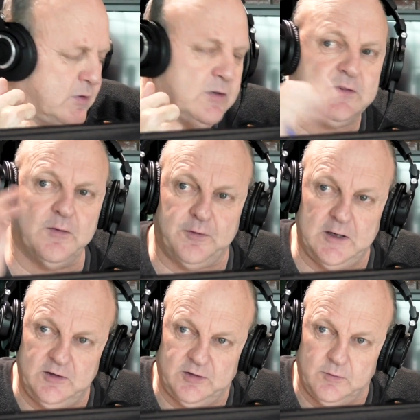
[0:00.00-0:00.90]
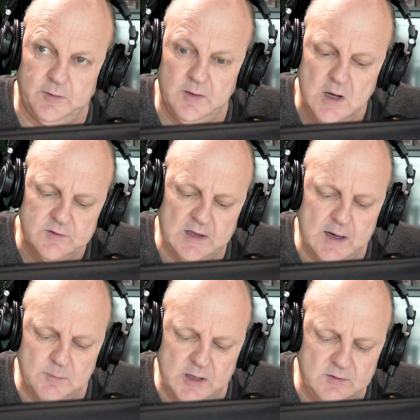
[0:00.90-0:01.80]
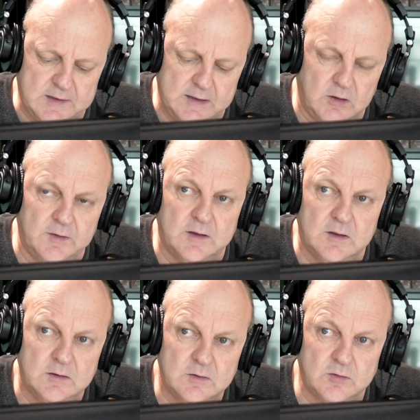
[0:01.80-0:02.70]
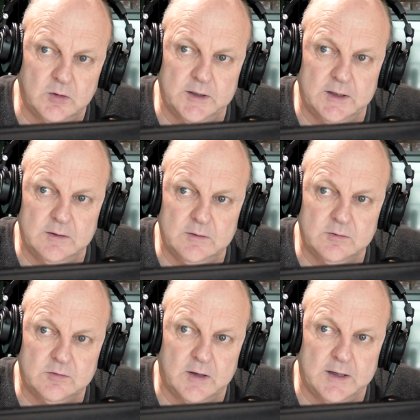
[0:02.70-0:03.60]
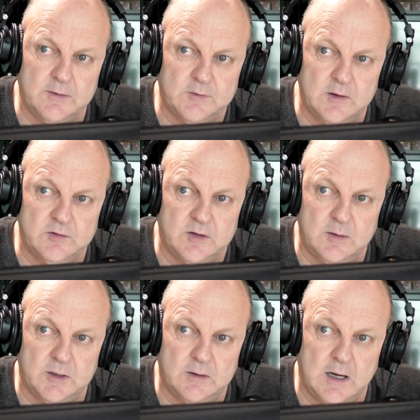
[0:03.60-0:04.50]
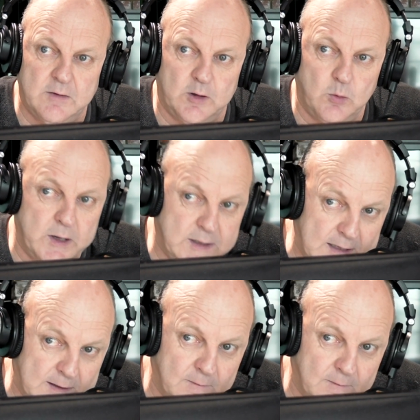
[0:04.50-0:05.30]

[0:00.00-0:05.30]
Just to finish off with. So that means they're on the square straight after this, Jim, and over the weekend.